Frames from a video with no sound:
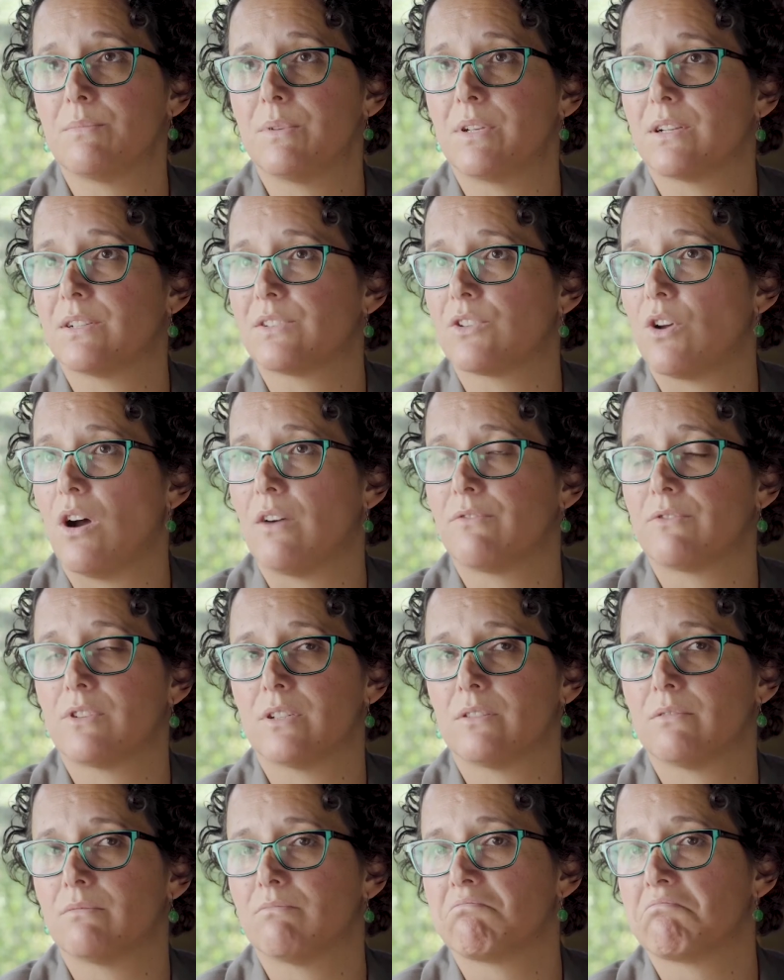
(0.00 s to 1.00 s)
because
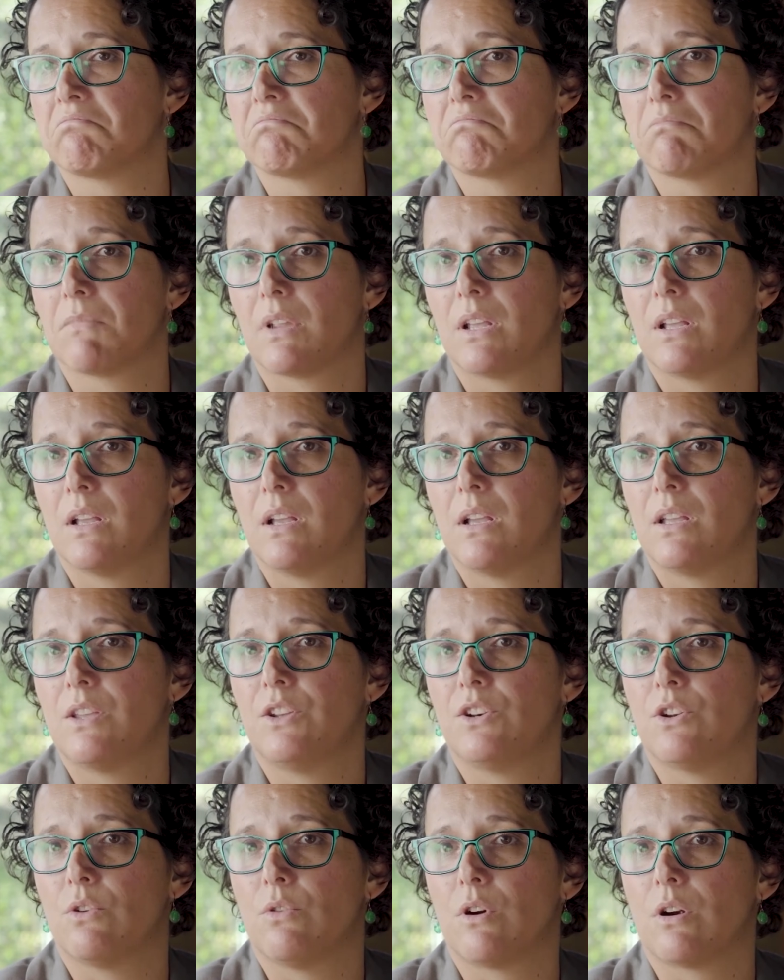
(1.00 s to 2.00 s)
often,
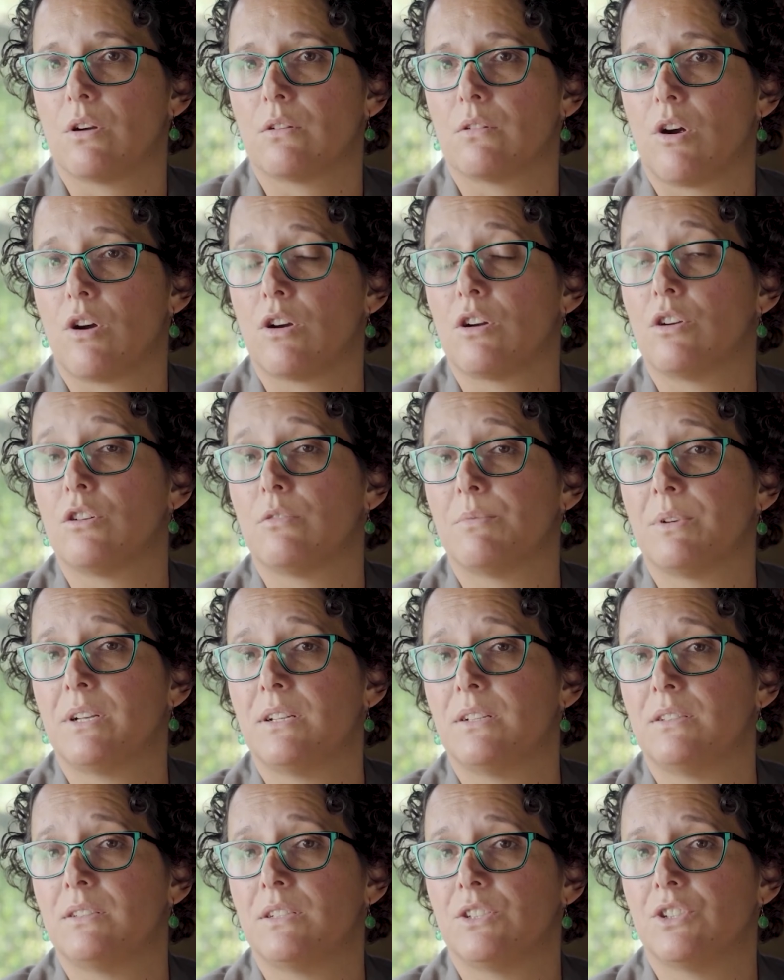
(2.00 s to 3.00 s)
our urban
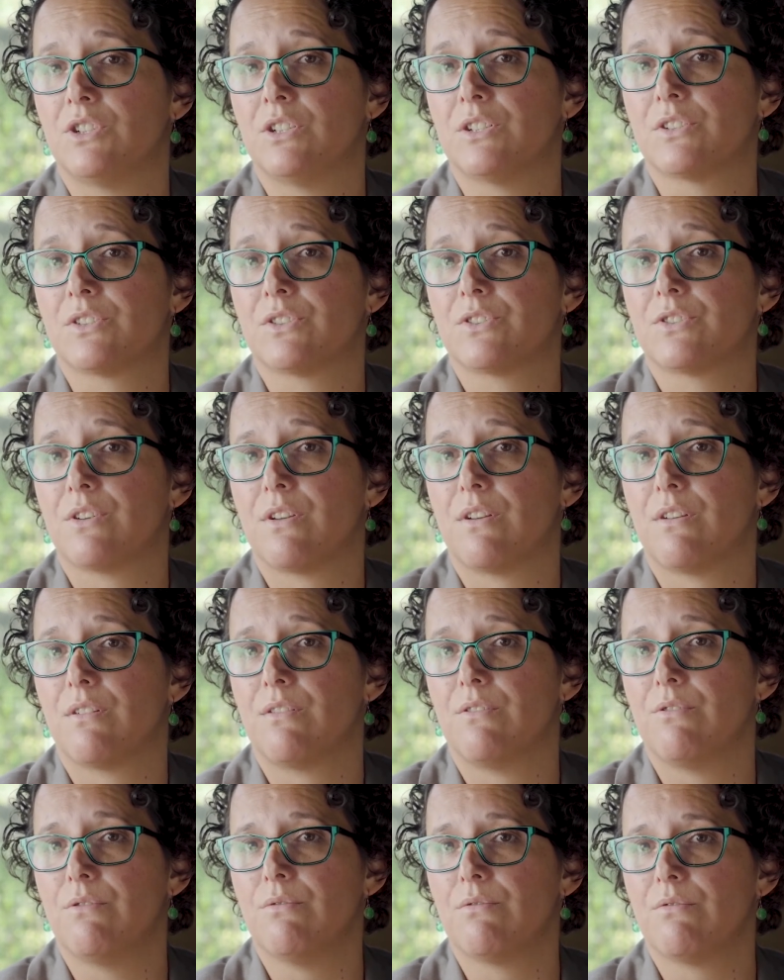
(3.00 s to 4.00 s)
Indigenous
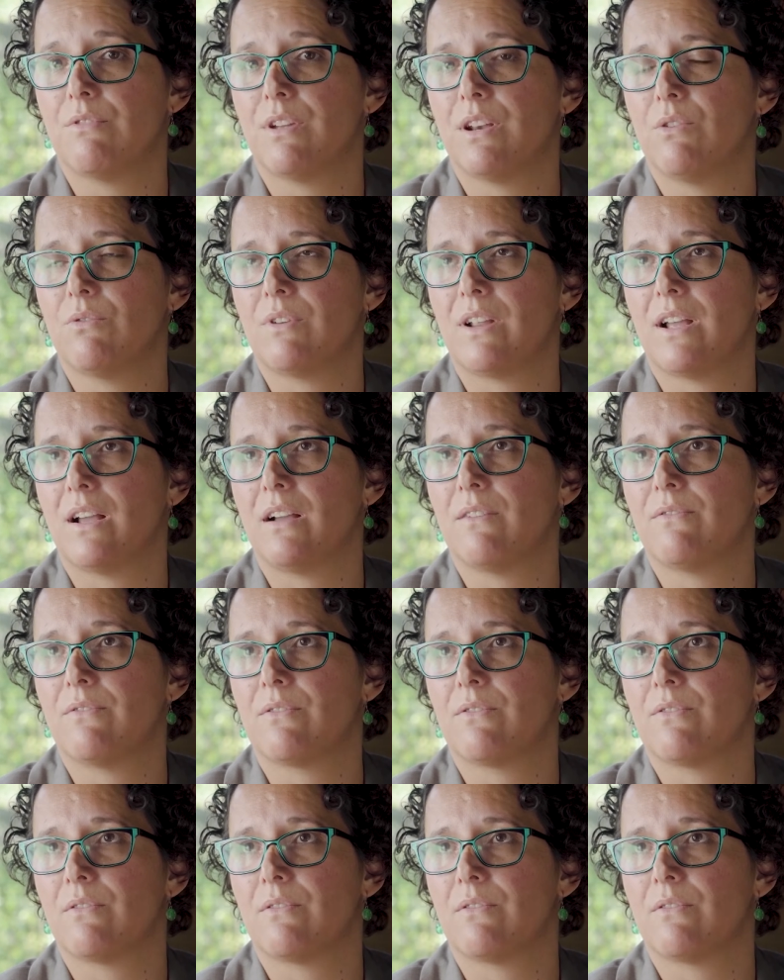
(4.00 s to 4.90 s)
youth, they don't have